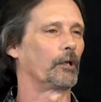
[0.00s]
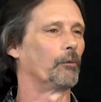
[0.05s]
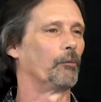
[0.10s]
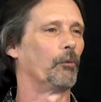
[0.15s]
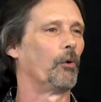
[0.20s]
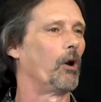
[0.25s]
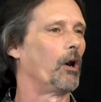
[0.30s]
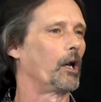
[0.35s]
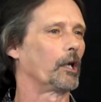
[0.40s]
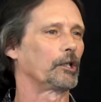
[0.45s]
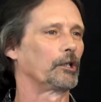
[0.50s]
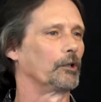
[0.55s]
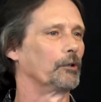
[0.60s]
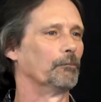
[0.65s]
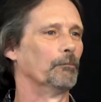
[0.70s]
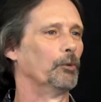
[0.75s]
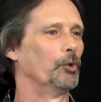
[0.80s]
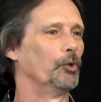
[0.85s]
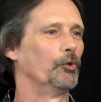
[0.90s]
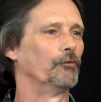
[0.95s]
I could walk or
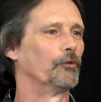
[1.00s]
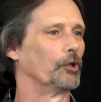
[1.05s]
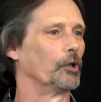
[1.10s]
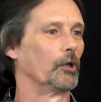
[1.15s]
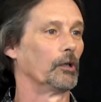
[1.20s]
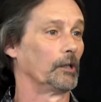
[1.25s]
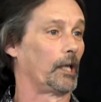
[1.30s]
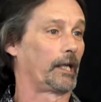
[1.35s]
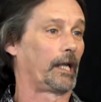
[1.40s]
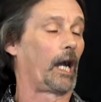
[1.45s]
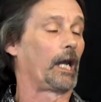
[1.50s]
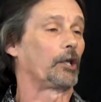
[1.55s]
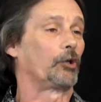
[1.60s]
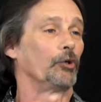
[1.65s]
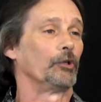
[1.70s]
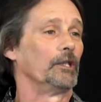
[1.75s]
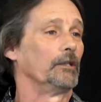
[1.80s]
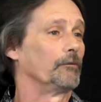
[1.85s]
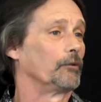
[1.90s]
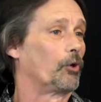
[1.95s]
move, or like I
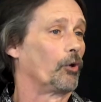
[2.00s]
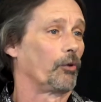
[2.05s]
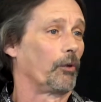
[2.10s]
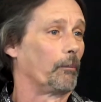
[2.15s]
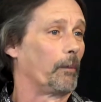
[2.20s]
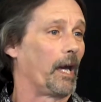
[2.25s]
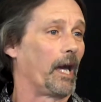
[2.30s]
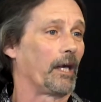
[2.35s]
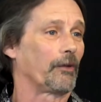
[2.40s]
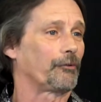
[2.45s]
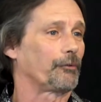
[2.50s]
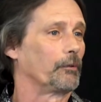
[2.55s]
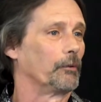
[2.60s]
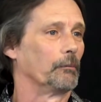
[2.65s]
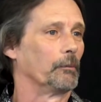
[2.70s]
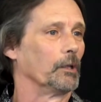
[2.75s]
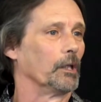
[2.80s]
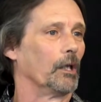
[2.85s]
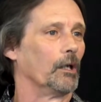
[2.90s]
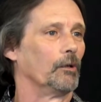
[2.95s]
couldn't even go to the
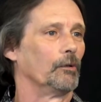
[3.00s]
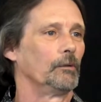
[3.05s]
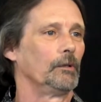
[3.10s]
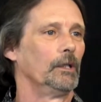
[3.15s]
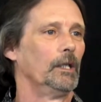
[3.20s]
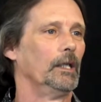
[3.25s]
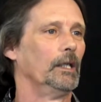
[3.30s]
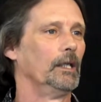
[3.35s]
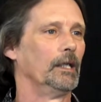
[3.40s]
bathroom alone.